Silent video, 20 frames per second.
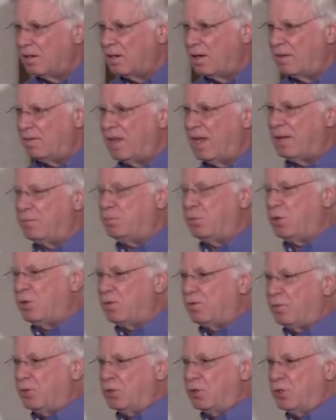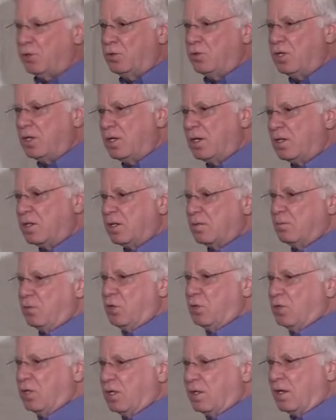of that beautiful union and
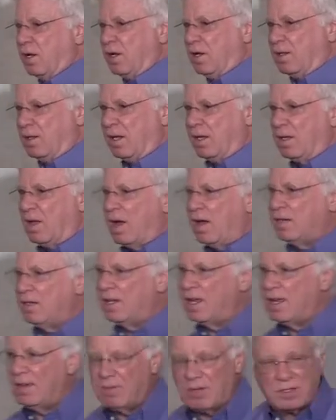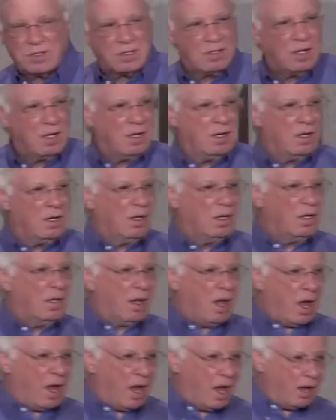communion that God gave us.
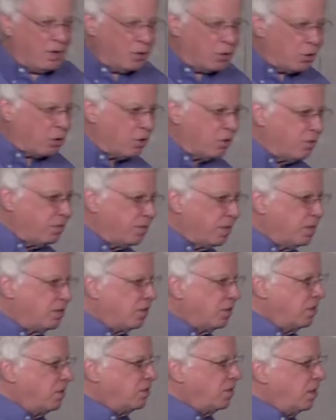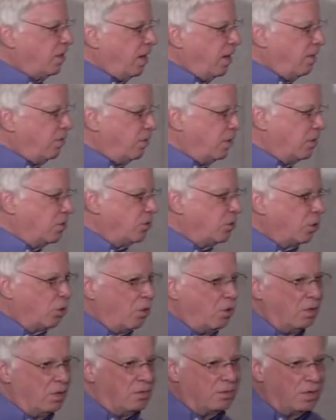On earth as it is in heaven is the
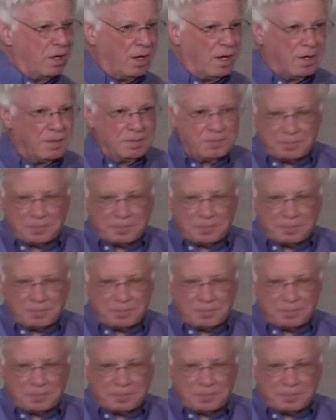goal of God.